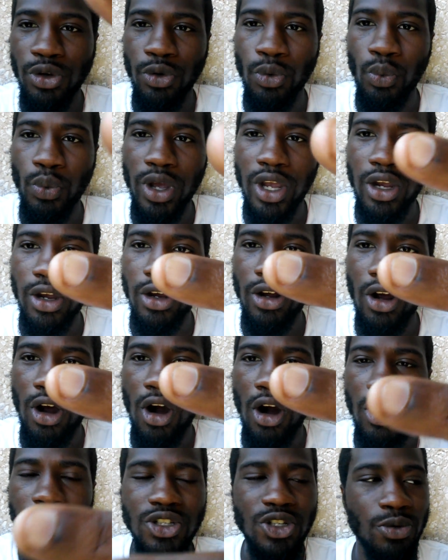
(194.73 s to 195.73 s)
the
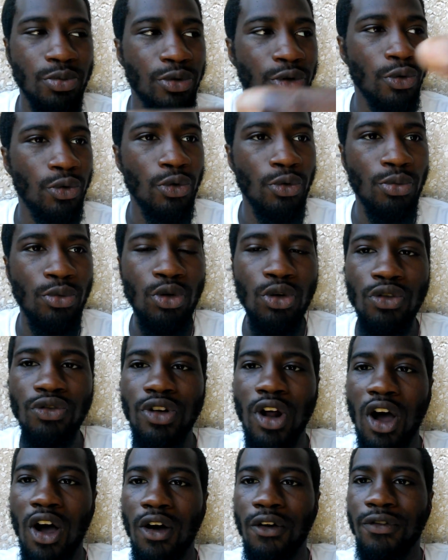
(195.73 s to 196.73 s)
wicked are to be
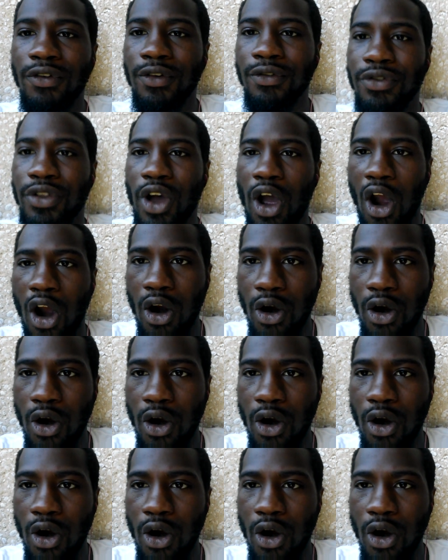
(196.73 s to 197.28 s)
removed off of the